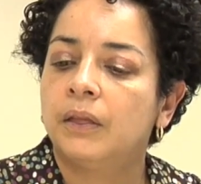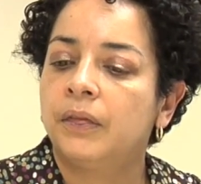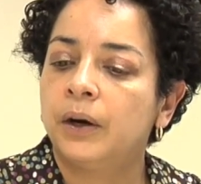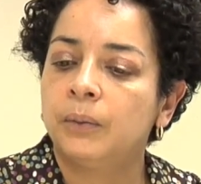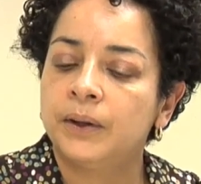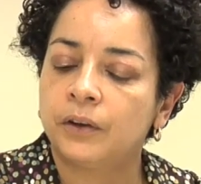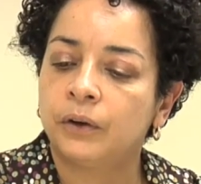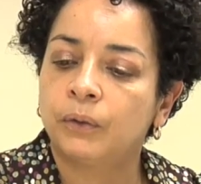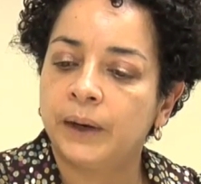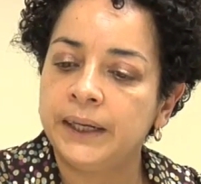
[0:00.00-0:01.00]
there was
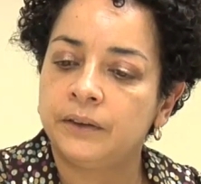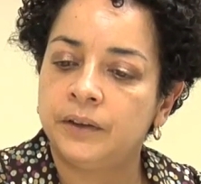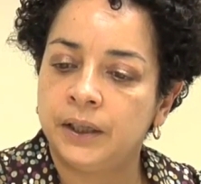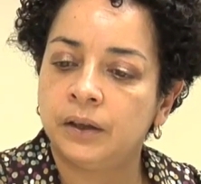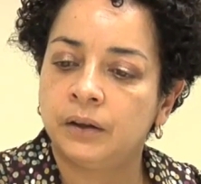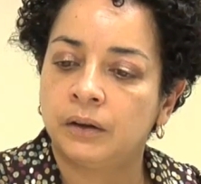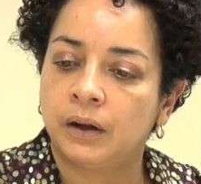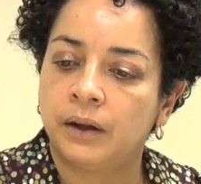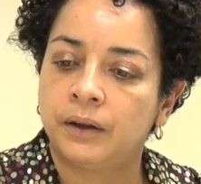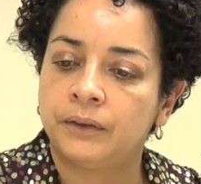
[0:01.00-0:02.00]
a great deal
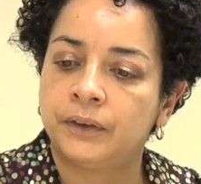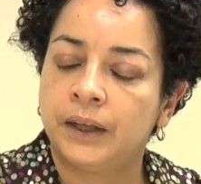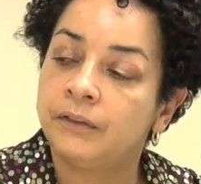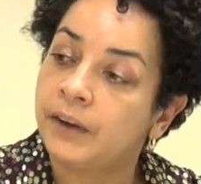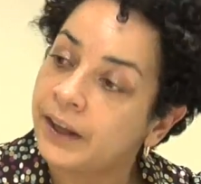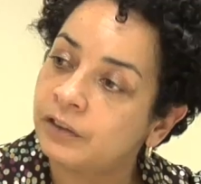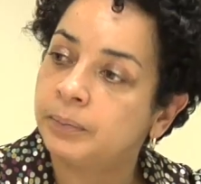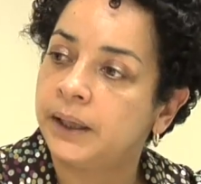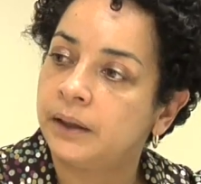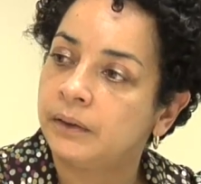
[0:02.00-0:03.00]
of
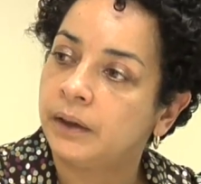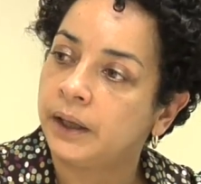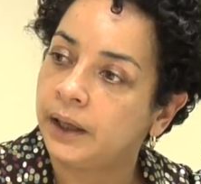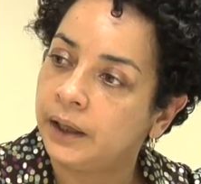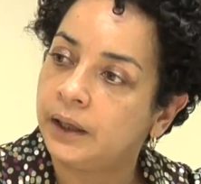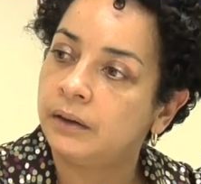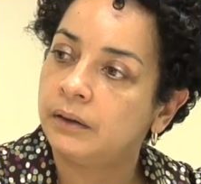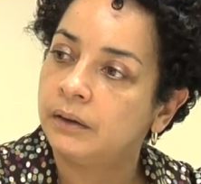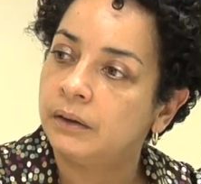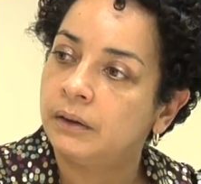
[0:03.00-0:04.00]
investment in